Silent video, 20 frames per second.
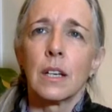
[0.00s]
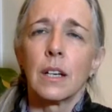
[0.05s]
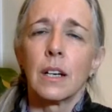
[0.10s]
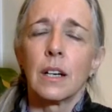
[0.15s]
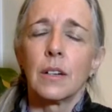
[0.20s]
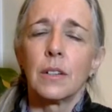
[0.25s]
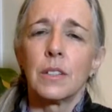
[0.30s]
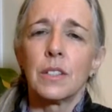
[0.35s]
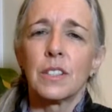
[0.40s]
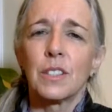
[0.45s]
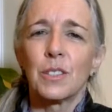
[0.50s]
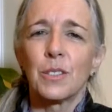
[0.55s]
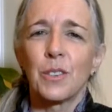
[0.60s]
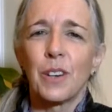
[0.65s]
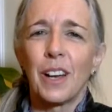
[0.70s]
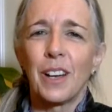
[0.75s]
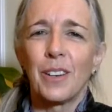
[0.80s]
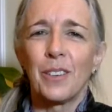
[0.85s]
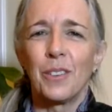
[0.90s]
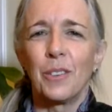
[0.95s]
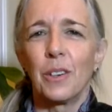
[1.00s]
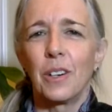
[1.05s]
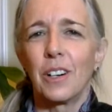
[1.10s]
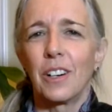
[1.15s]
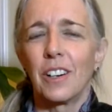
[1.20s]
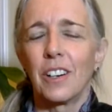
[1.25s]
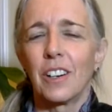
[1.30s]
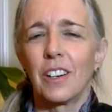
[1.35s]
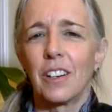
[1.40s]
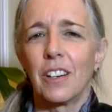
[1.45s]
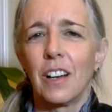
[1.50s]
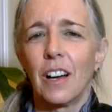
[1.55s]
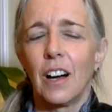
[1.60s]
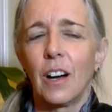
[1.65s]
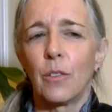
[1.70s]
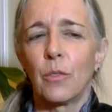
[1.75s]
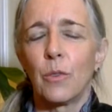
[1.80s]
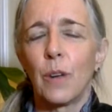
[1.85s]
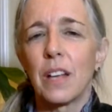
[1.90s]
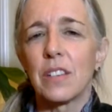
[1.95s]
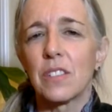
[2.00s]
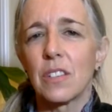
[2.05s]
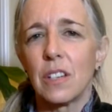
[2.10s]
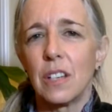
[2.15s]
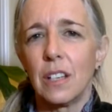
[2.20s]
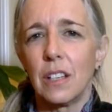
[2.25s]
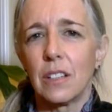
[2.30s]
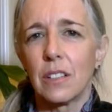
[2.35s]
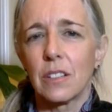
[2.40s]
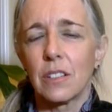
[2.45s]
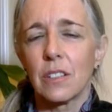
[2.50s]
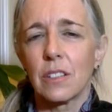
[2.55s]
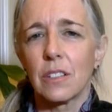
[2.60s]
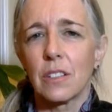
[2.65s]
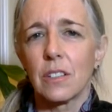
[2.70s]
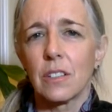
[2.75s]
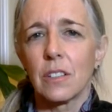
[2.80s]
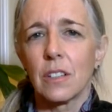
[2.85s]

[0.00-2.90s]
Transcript: what's the right word, resonant